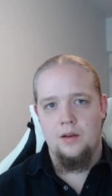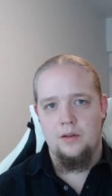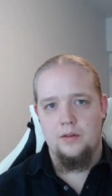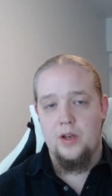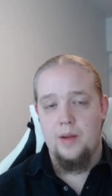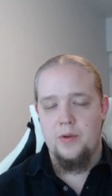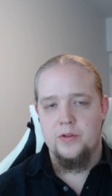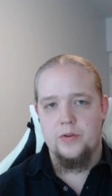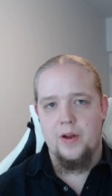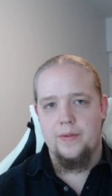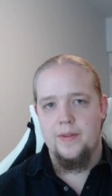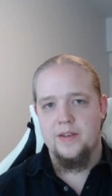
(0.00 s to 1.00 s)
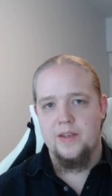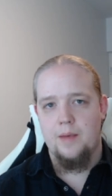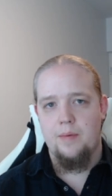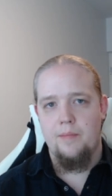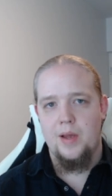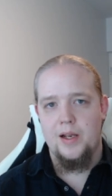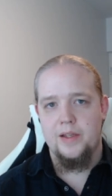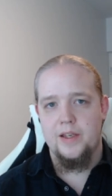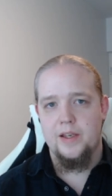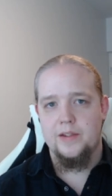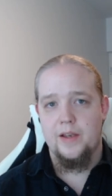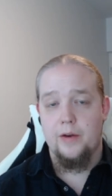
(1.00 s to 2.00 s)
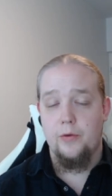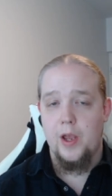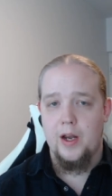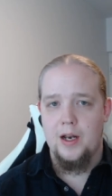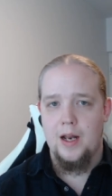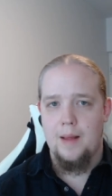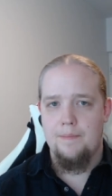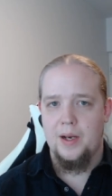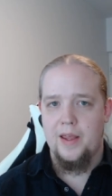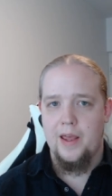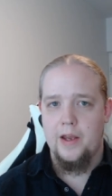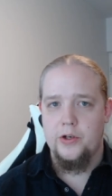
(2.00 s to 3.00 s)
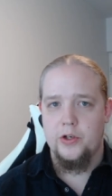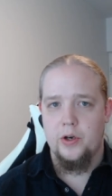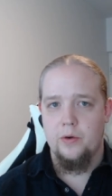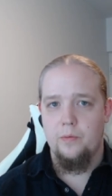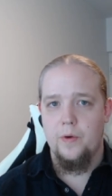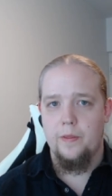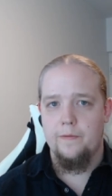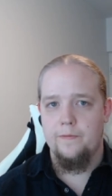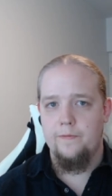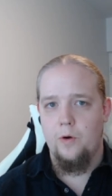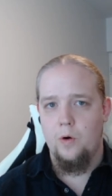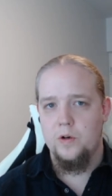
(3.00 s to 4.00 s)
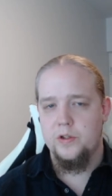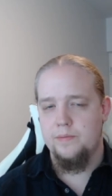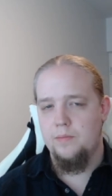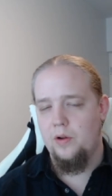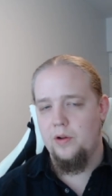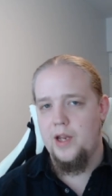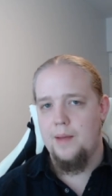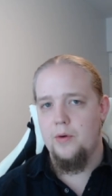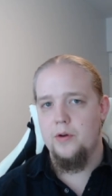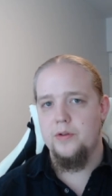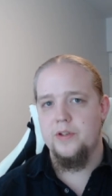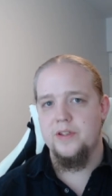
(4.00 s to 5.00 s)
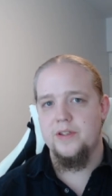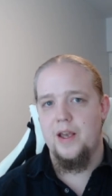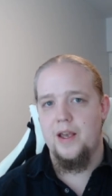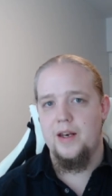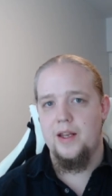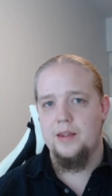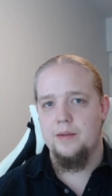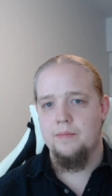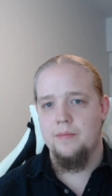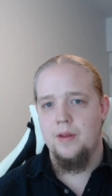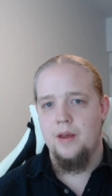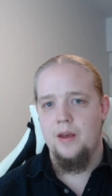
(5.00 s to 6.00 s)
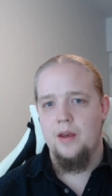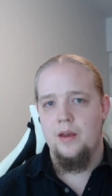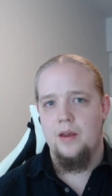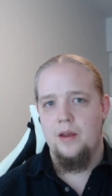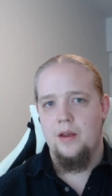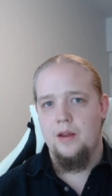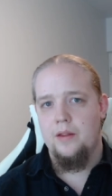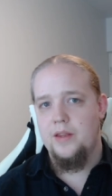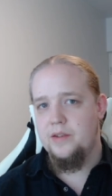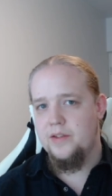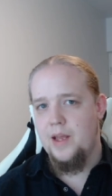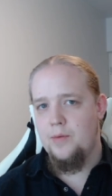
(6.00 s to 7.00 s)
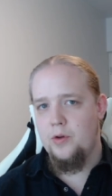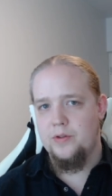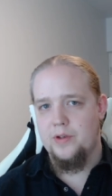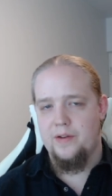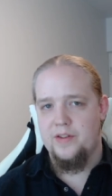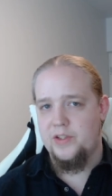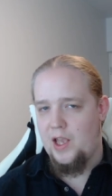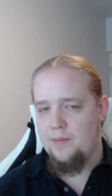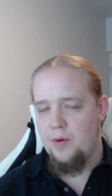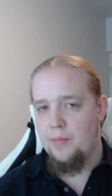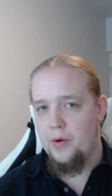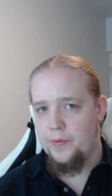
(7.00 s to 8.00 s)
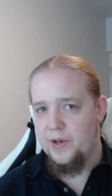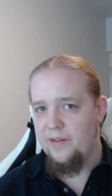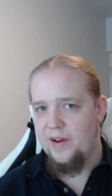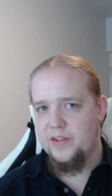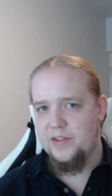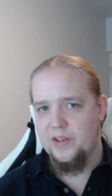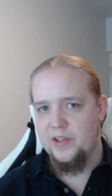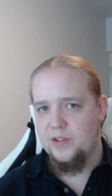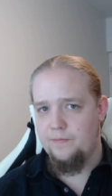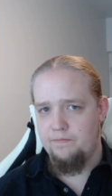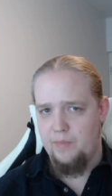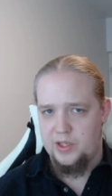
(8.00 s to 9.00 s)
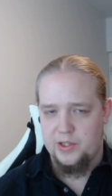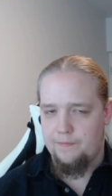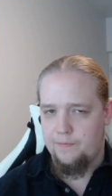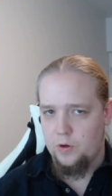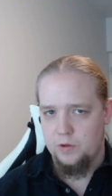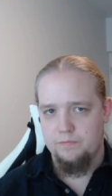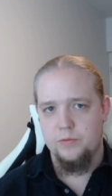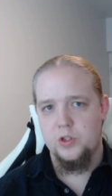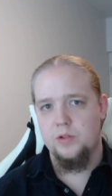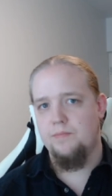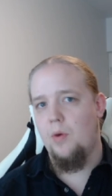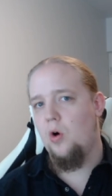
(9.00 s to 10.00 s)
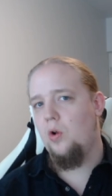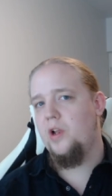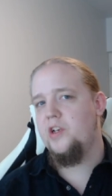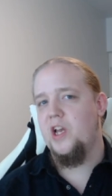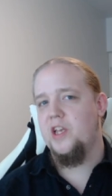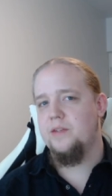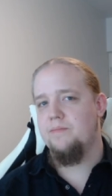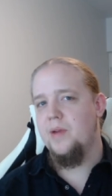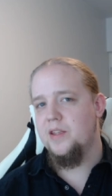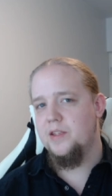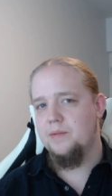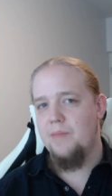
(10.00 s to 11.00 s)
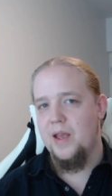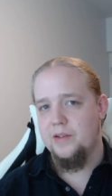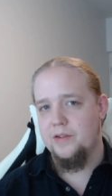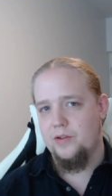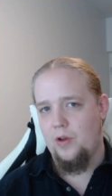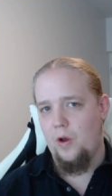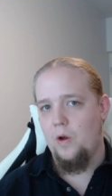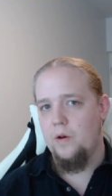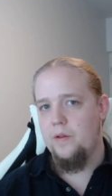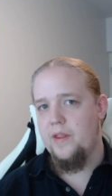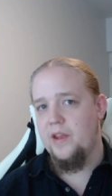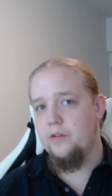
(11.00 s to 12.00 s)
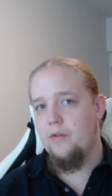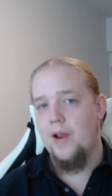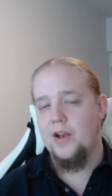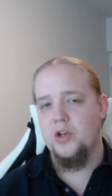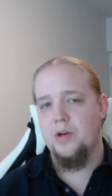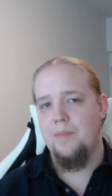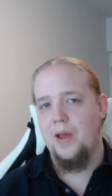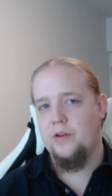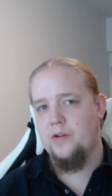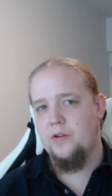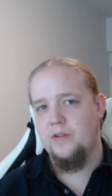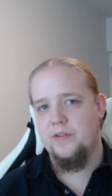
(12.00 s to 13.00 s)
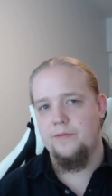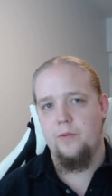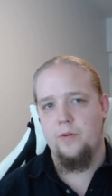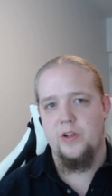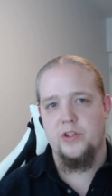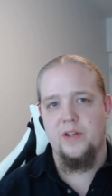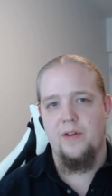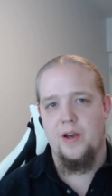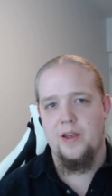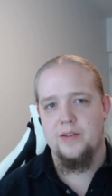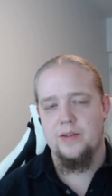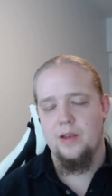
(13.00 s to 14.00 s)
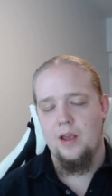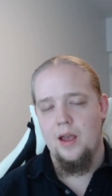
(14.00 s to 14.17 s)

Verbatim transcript: To demonstrate these capabilities, I created an application with 4 small demos inside it. These demos are the same on both devices, except for small adjustments based on the interaction patterns for each device.